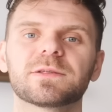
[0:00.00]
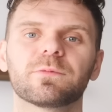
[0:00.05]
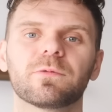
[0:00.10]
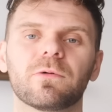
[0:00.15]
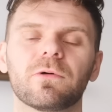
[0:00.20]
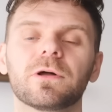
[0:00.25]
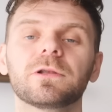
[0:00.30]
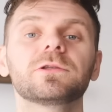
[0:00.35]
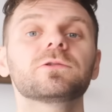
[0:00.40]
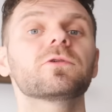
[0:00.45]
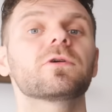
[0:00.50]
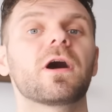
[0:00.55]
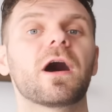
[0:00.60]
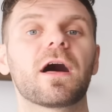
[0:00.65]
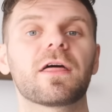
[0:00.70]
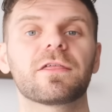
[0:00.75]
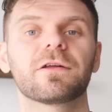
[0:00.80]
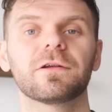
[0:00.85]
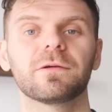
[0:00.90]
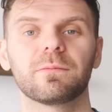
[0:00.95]
move on to
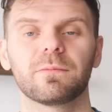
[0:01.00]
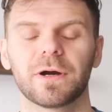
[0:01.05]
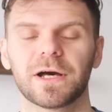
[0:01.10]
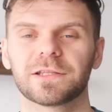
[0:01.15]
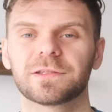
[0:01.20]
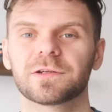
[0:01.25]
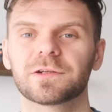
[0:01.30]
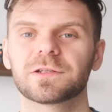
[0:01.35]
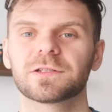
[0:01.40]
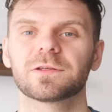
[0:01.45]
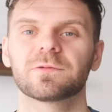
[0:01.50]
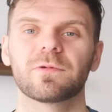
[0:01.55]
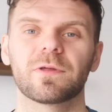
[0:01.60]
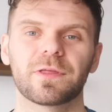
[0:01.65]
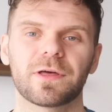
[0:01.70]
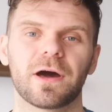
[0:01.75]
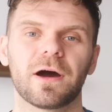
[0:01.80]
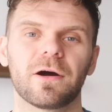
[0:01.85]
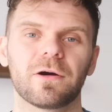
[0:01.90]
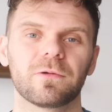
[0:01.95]
other matters with
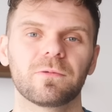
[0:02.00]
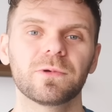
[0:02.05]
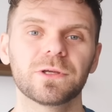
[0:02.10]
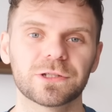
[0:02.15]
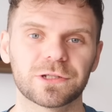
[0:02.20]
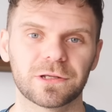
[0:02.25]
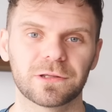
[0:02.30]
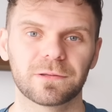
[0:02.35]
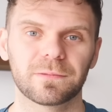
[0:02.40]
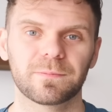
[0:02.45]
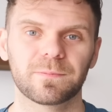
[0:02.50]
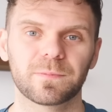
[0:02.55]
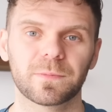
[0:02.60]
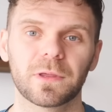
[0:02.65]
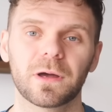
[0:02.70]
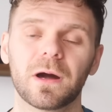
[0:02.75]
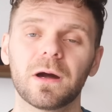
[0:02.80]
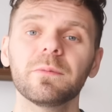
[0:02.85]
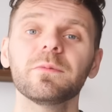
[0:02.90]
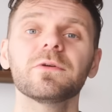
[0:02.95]
our vision.
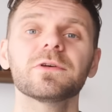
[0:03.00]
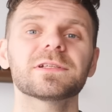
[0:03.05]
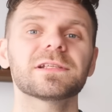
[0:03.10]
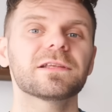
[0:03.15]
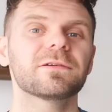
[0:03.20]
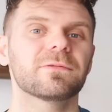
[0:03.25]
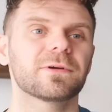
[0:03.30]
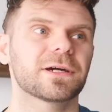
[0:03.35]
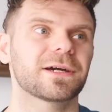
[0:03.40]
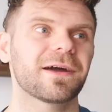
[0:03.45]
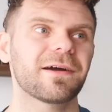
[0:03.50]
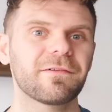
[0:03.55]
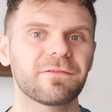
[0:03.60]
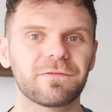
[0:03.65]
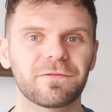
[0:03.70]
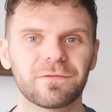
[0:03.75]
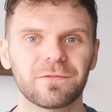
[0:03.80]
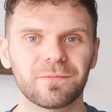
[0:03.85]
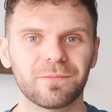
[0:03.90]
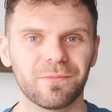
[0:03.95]
Obviously, we
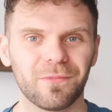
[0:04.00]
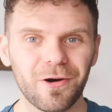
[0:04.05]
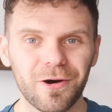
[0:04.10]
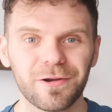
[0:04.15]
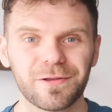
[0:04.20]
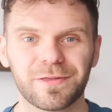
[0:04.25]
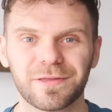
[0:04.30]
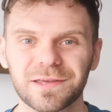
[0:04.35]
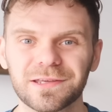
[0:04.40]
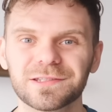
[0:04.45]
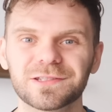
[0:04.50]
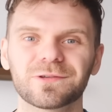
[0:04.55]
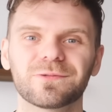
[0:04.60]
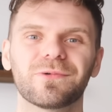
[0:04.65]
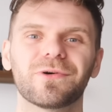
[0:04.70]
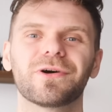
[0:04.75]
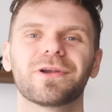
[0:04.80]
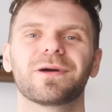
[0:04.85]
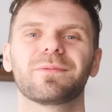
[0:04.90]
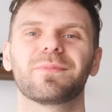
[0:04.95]
have more things to
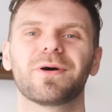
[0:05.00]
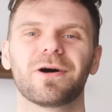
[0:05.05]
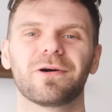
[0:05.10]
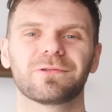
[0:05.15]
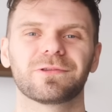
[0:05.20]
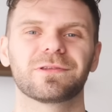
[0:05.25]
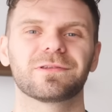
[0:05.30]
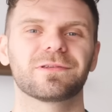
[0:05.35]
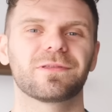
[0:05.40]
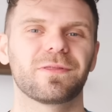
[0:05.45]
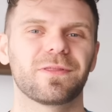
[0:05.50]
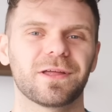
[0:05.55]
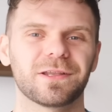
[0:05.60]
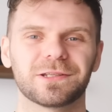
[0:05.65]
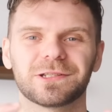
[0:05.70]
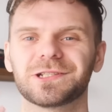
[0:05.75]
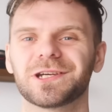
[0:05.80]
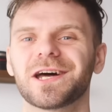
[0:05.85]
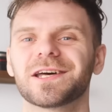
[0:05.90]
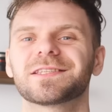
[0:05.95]
worry about
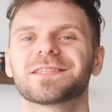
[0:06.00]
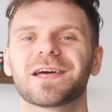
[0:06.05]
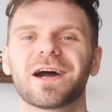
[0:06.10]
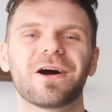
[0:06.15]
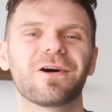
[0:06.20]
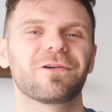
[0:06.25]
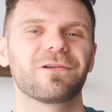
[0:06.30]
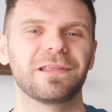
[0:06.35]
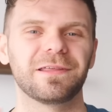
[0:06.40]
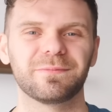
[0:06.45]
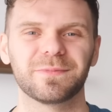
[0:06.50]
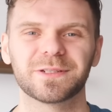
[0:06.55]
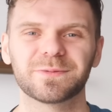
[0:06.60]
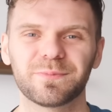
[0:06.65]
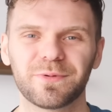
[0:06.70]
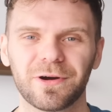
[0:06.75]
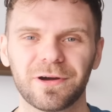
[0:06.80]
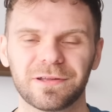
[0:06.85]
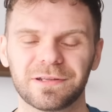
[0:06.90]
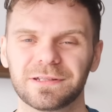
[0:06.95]
than just our limit
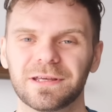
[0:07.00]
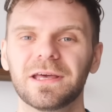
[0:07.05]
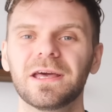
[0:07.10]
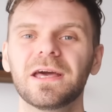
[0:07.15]
point.